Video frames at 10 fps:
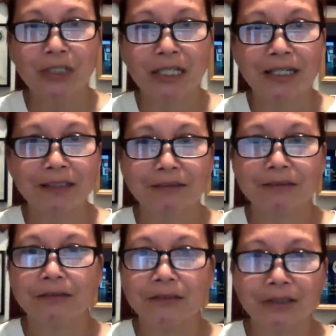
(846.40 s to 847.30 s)
so
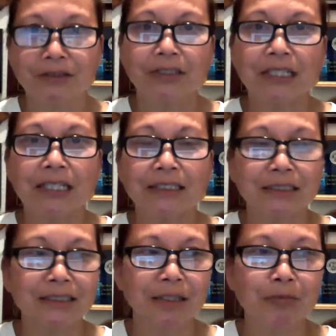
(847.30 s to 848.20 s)
that
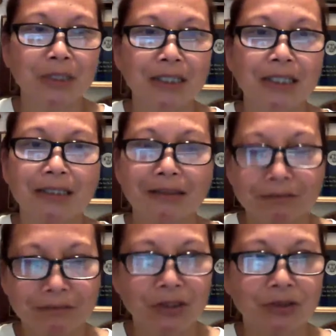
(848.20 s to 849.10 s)
they can't just come
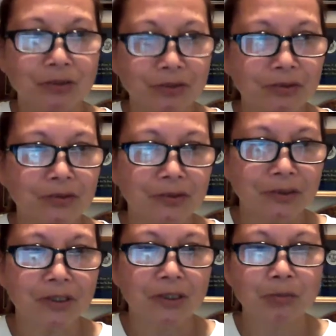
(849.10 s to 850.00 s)
in and.
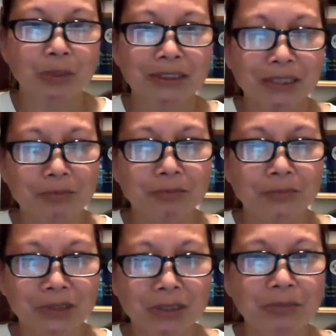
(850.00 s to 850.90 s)
But
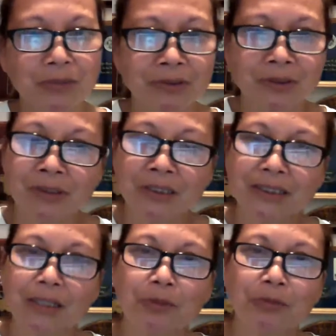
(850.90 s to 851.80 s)
some
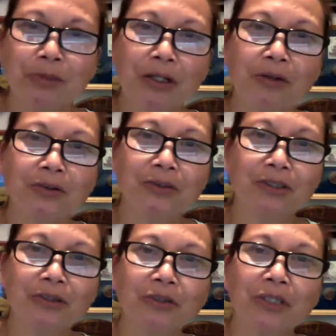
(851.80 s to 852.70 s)
of the
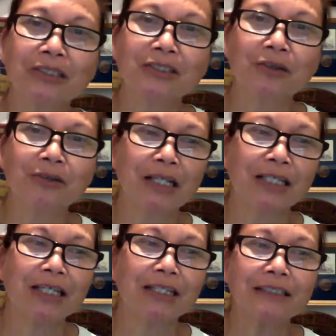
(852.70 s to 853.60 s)
goats, get so
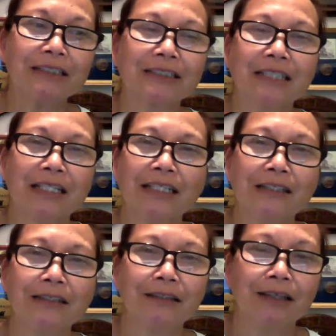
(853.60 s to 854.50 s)
lucky and they just get
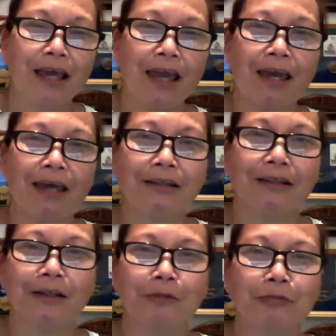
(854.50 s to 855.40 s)
in, and